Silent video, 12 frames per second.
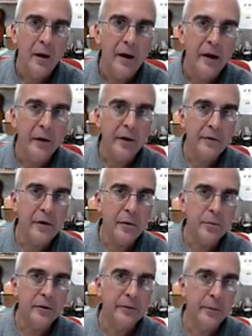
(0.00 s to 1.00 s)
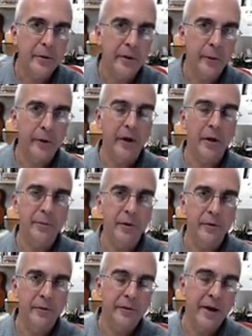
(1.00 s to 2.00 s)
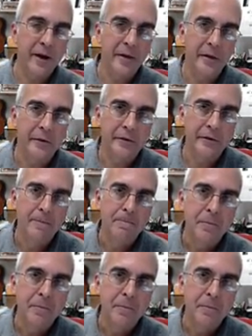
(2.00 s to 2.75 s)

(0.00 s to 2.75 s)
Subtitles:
And I'll give you a principle that will help you understand this.